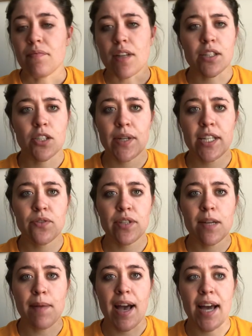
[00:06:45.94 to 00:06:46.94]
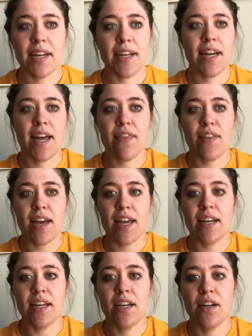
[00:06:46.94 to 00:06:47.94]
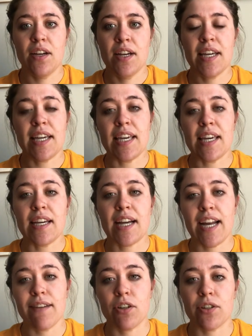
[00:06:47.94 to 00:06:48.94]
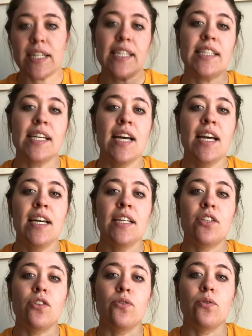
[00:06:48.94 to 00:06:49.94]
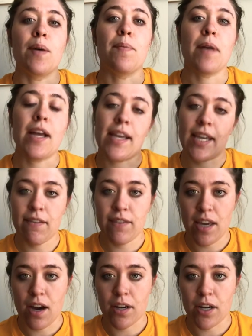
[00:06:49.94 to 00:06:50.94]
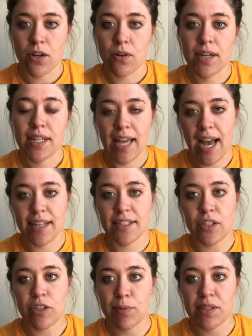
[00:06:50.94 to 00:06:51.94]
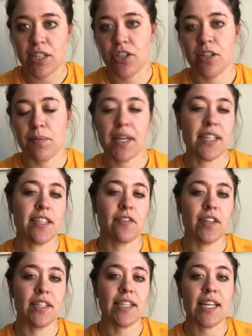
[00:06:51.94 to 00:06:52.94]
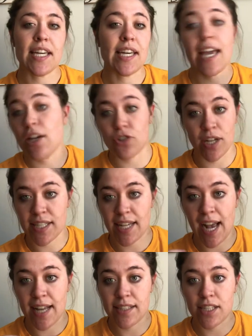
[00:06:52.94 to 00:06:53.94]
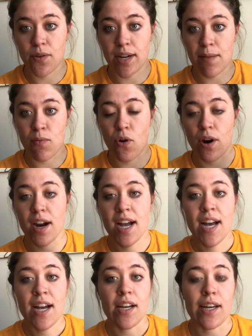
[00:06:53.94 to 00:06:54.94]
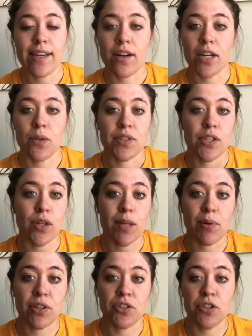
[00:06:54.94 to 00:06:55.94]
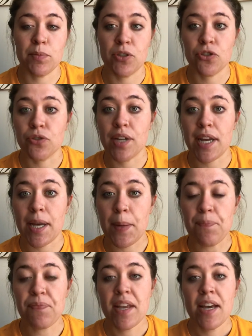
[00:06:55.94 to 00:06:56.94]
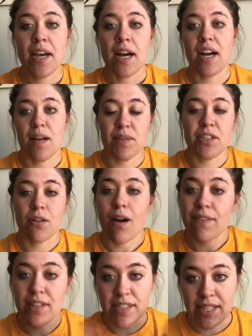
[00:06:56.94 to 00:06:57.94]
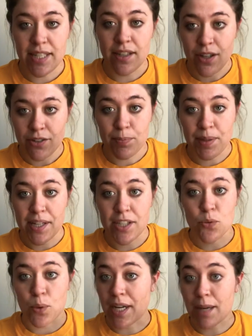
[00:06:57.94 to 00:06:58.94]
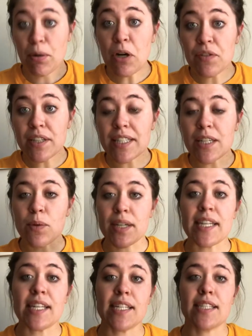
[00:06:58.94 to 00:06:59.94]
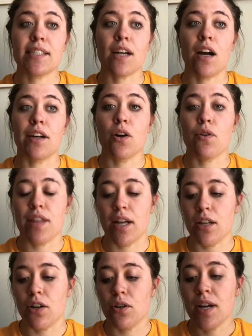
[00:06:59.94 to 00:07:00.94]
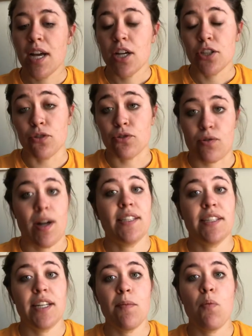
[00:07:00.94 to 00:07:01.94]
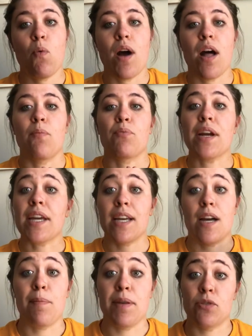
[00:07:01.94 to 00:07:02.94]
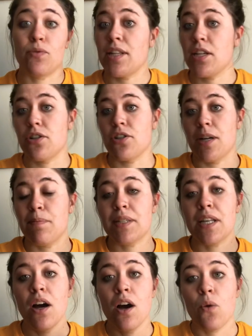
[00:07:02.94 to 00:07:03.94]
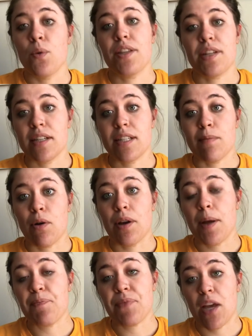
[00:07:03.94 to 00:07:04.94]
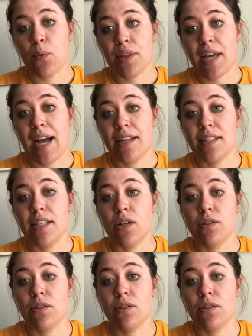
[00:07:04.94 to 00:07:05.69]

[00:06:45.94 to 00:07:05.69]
So he's really mad, and then he kind of agrees to give Iago Cassio's position because he feels like he can't trust Cassio anymore. Iago is the only person who's been true to him. And so obviously Iago's plan is working perfectly, where he has got Othello to trust while breaking up his relationships with Desdemona and with Cassio.